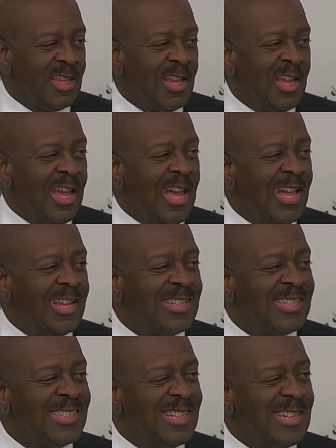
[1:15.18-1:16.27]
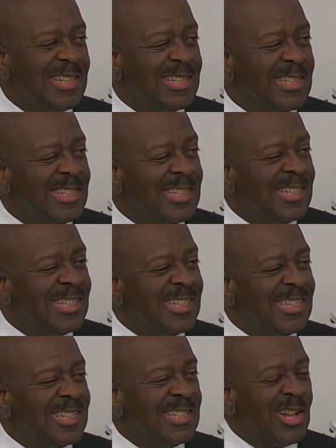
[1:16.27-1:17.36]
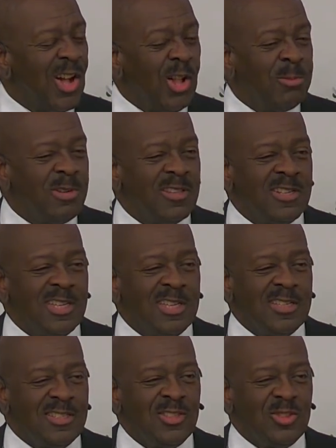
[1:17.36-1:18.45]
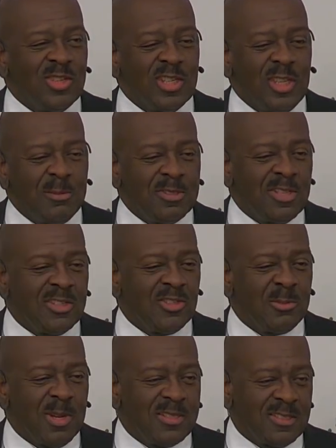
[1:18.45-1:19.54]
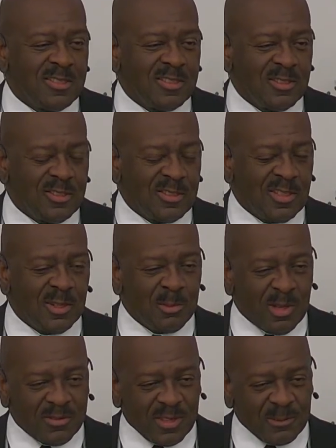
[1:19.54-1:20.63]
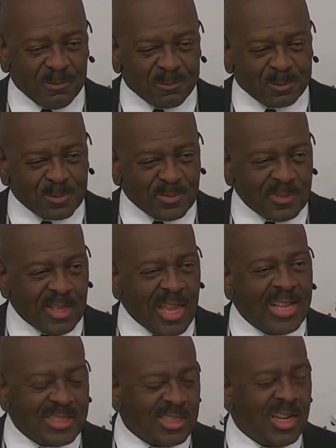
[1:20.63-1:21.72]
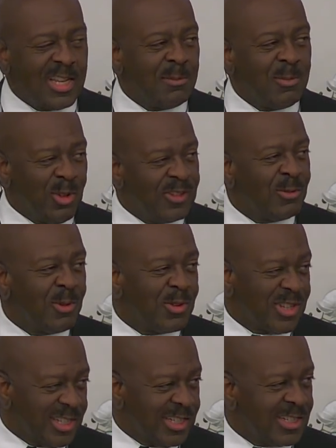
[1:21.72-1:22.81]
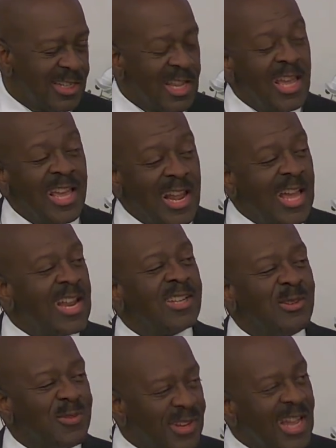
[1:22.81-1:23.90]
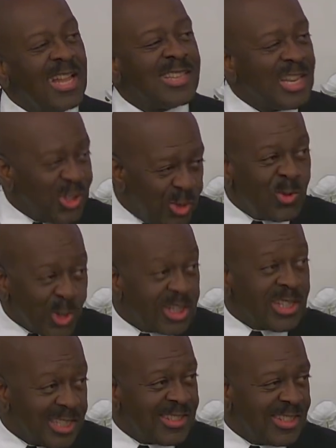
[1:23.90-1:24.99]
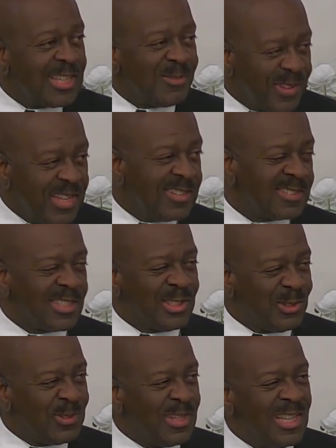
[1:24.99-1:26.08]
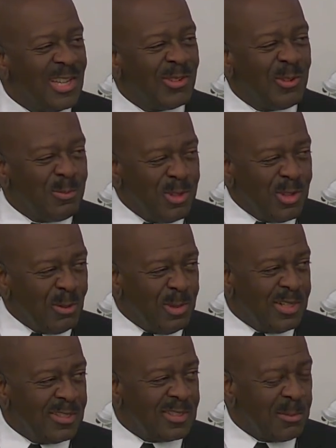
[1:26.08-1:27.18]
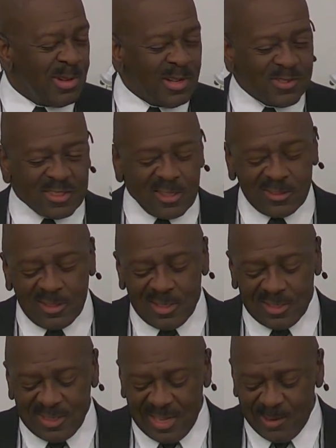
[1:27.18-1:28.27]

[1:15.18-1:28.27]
And uh, uh, he called me the other day. He, he sort of keeps in touch with my sister, who's still in Buffalo. And she let him know that we were here. And I had actually forgot that you were here in Phoenix, because you've we've you know, been separated for such a long time.